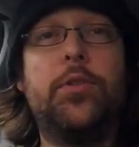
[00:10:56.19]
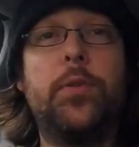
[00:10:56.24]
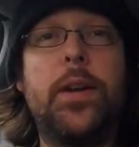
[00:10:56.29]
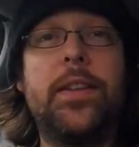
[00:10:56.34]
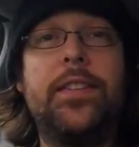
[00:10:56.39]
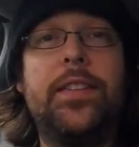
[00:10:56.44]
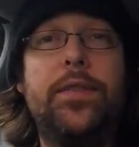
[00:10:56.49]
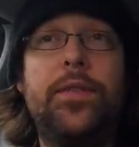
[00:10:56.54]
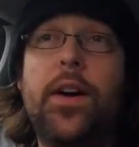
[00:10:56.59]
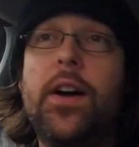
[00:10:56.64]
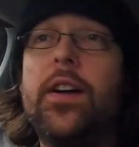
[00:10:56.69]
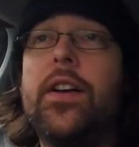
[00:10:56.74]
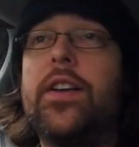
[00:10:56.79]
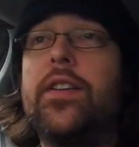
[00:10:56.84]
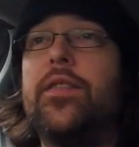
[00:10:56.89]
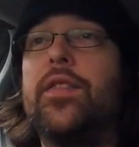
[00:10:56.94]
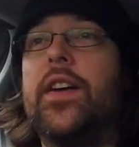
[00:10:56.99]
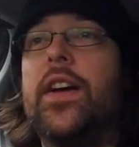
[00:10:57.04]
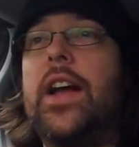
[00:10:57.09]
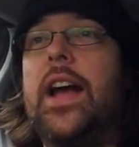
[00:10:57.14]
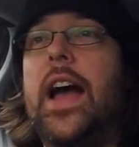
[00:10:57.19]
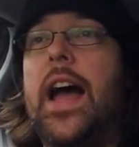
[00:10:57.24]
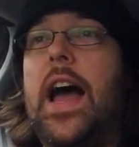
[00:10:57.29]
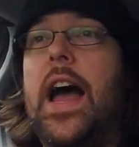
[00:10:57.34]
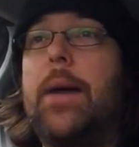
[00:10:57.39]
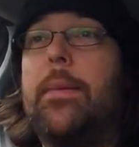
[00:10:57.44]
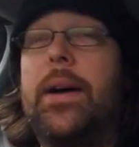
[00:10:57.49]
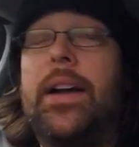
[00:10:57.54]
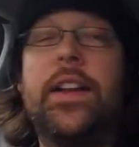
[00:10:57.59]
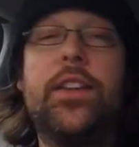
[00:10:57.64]
25,
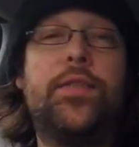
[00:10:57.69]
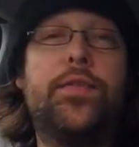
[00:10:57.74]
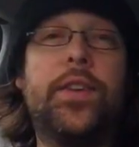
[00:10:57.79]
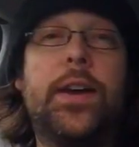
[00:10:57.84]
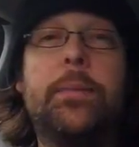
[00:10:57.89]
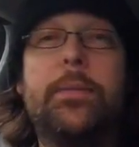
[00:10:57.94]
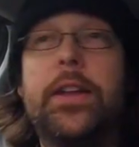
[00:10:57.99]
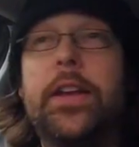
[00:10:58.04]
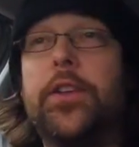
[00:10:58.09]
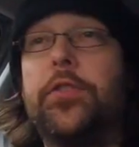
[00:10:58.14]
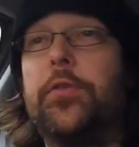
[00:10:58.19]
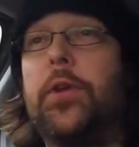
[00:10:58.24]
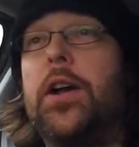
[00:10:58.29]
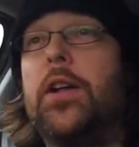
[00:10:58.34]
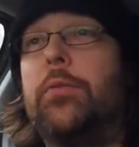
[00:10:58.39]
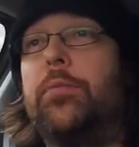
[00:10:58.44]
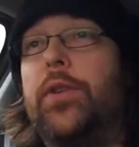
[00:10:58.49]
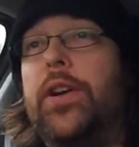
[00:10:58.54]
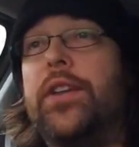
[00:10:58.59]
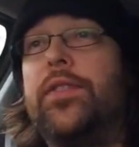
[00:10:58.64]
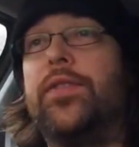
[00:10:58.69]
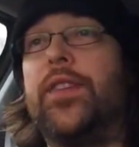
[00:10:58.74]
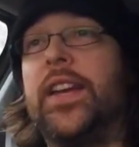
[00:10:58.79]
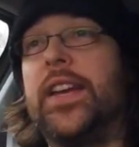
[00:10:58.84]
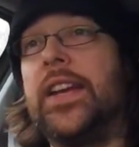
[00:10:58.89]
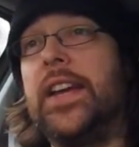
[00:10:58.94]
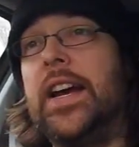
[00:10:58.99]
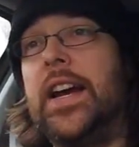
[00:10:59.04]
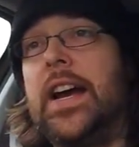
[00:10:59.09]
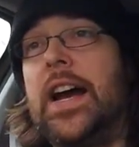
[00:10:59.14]
and his family as well, briefly.